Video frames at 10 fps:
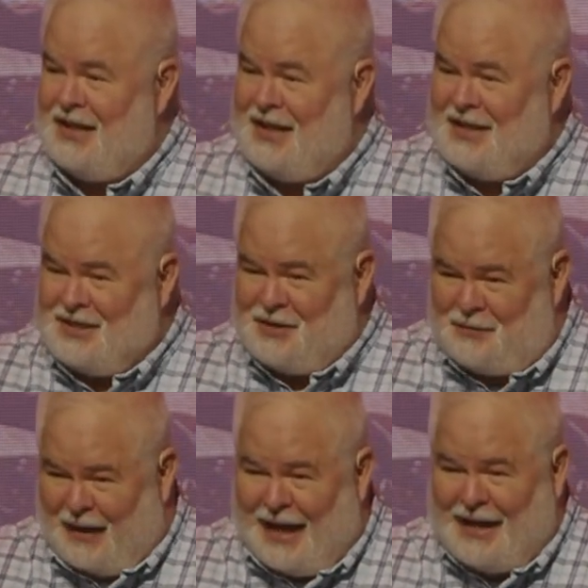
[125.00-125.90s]
It
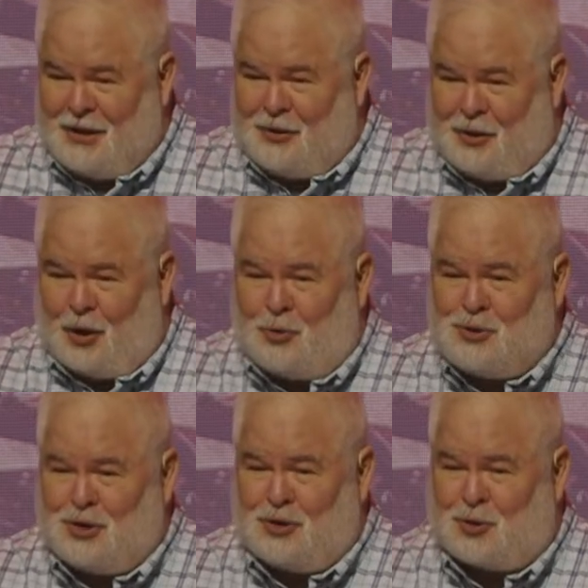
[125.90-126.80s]
divided
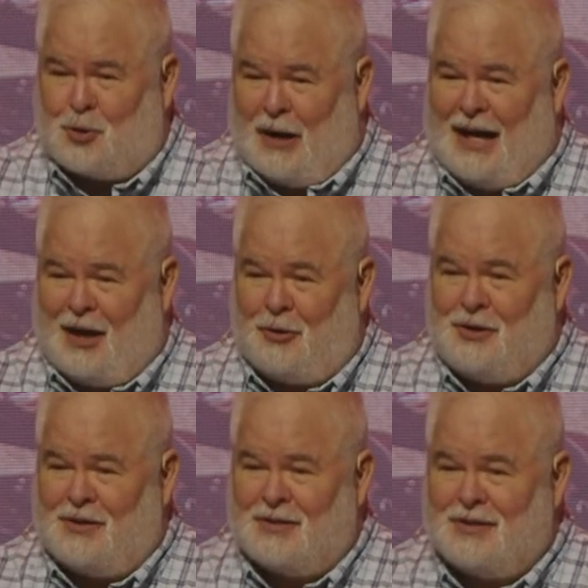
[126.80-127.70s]
those in the crowd
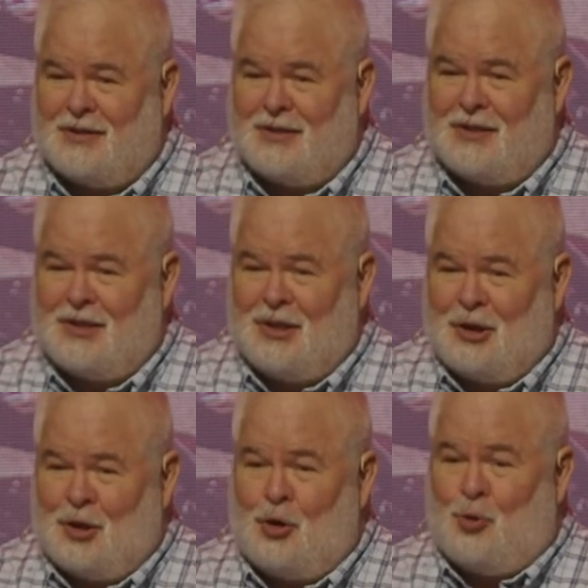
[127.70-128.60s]

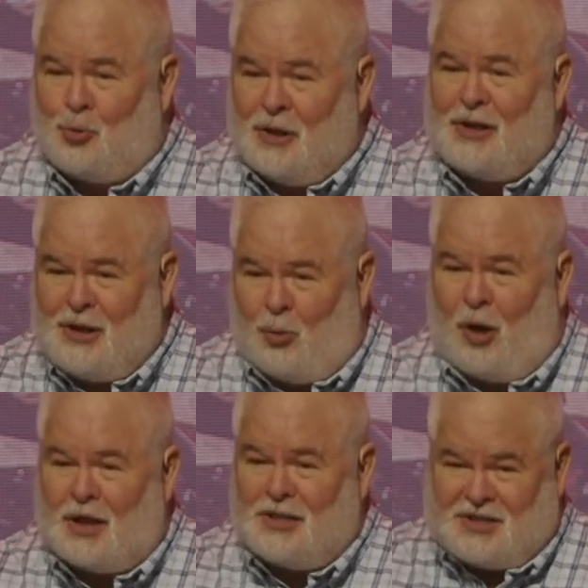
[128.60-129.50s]
who really
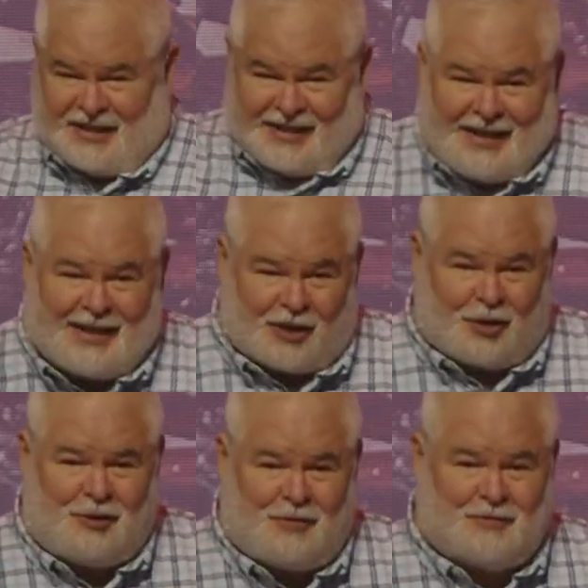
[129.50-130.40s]
wanted to
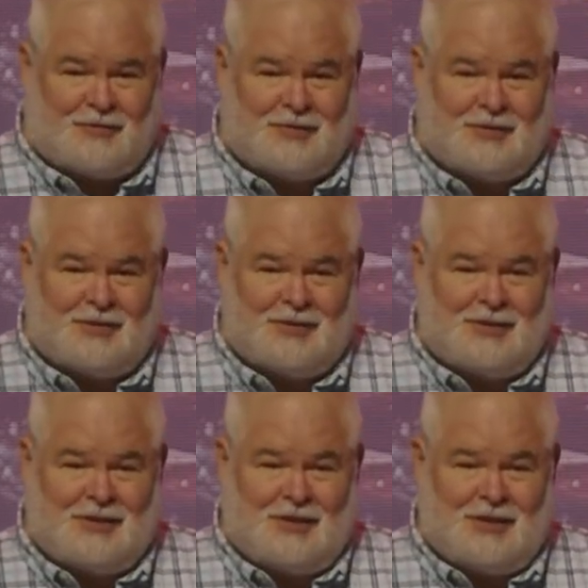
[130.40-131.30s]
hear
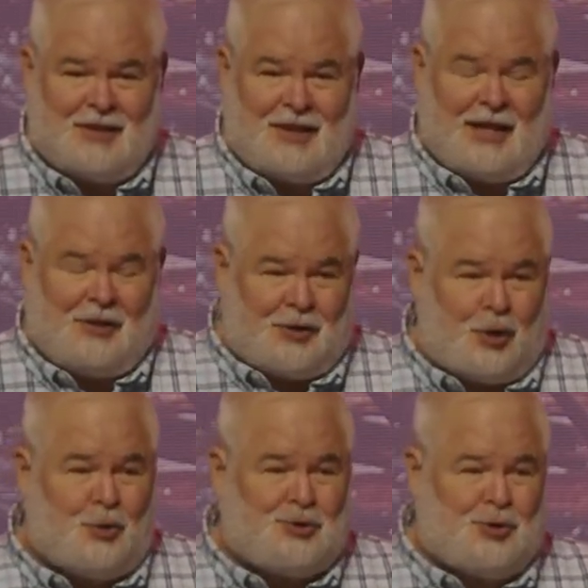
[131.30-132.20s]
and
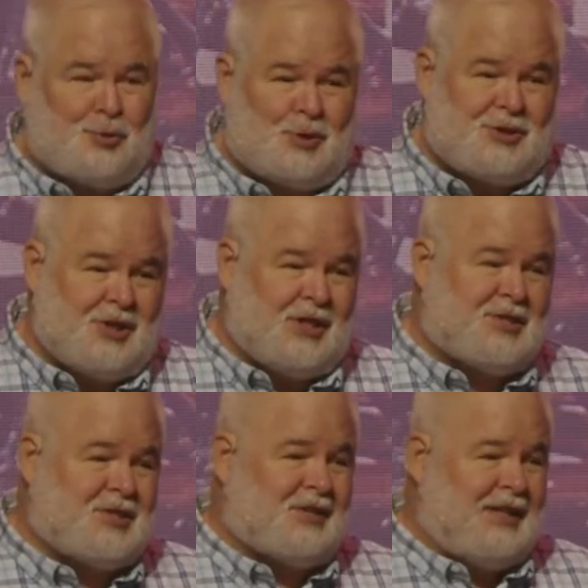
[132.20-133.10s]
those who were
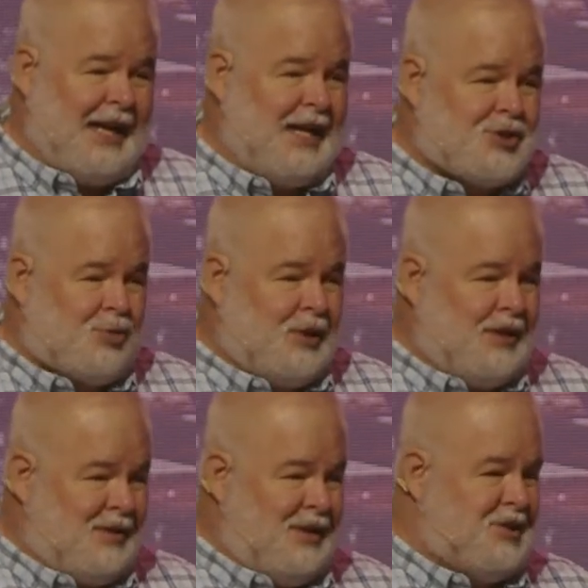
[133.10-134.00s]
just casually
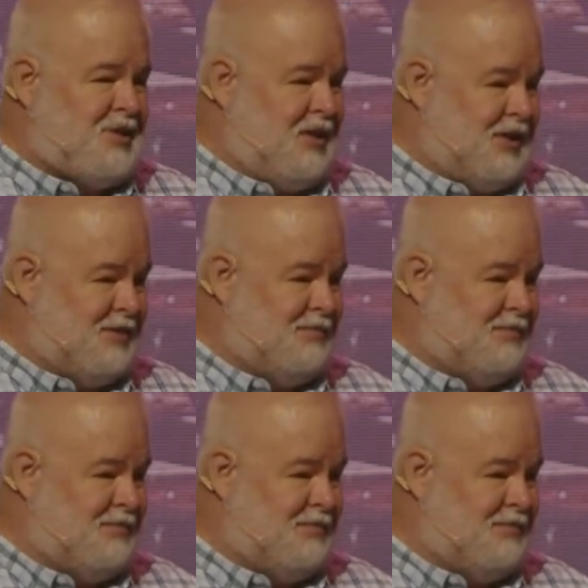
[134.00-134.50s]
listening.